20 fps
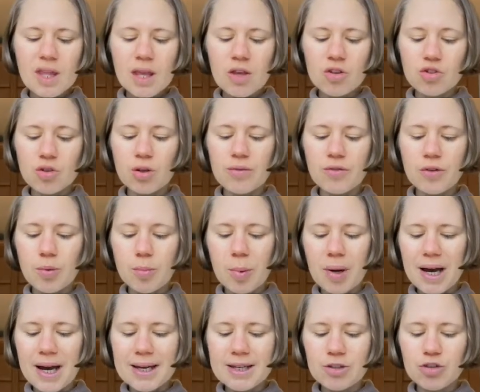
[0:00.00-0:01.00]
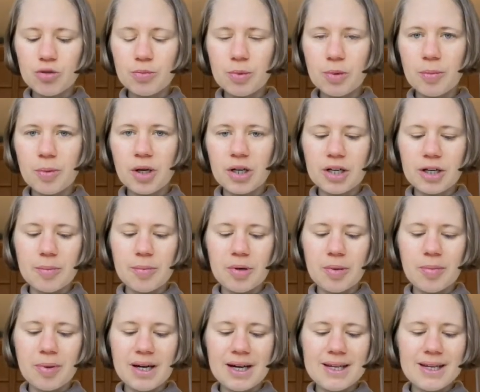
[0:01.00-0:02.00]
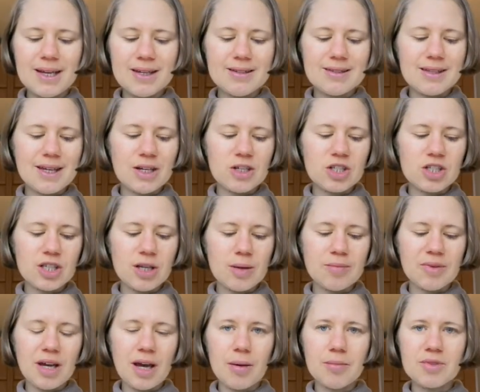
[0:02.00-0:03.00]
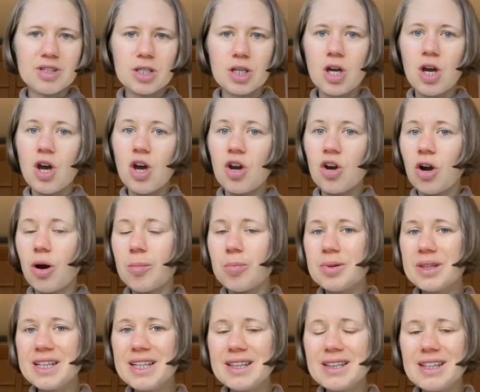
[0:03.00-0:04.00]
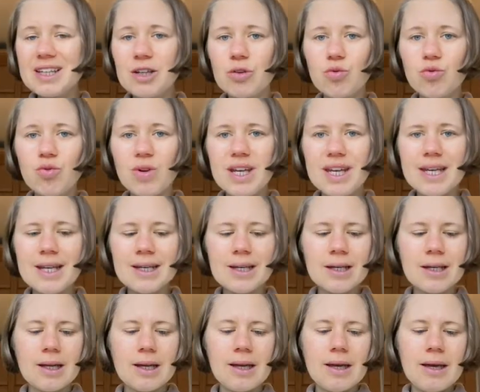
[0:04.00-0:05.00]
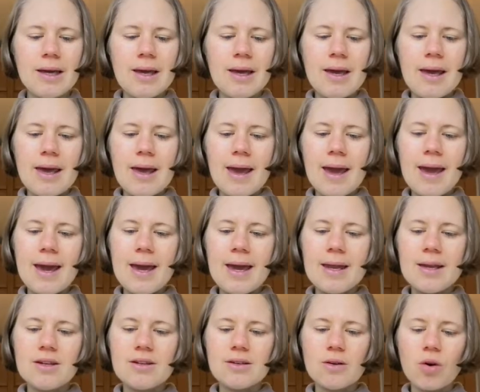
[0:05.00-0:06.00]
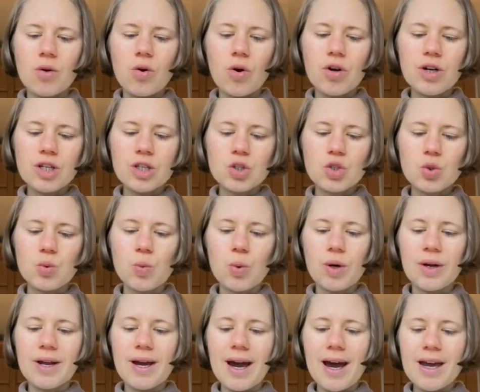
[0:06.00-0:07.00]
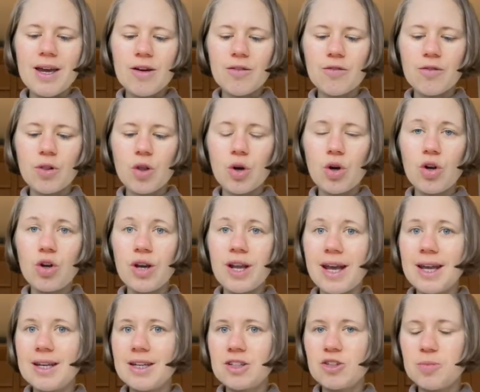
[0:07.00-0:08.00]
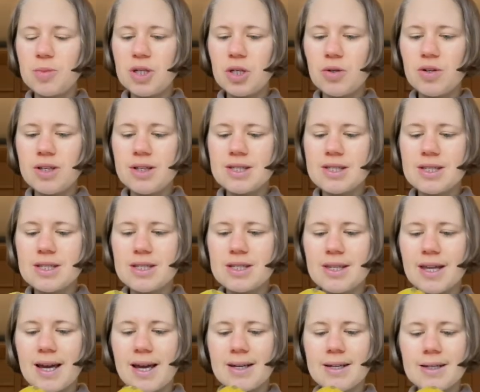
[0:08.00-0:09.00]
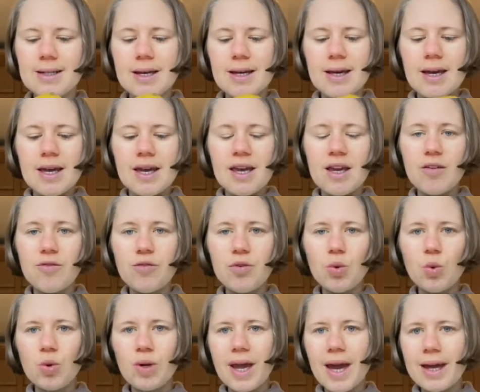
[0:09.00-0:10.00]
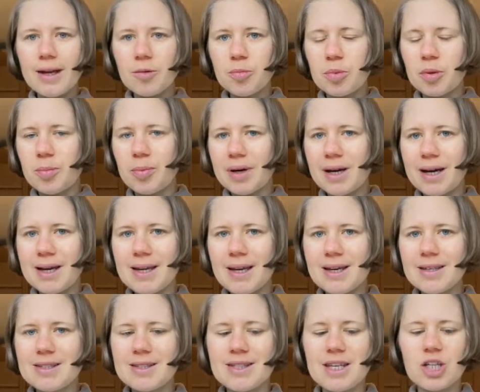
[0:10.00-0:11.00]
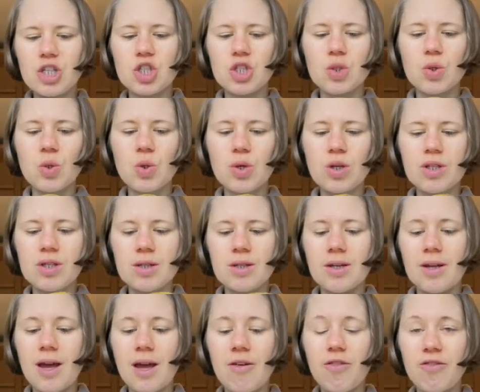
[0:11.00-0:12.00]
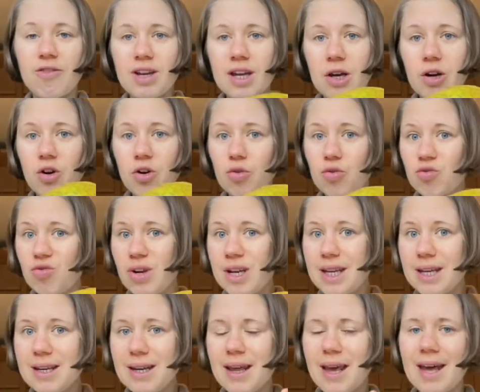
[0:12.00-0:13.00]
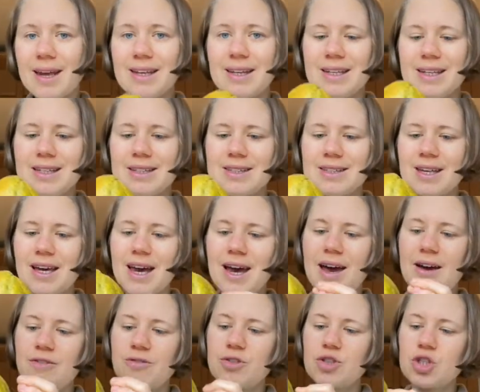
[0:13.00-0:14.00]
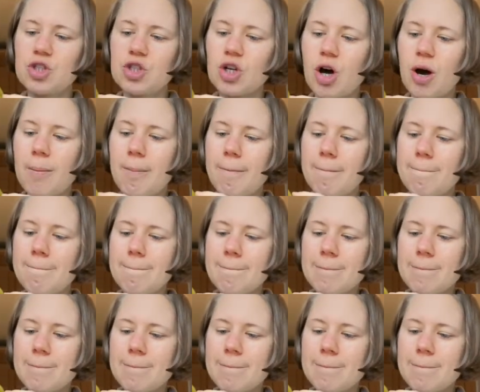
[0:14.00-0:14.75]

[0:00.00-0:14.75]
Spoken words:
So if you buy supermarket papayas, they are sometimes completely green. And according to what I have learned and experienced is that if you get papayas, they should, if they are green, at least have some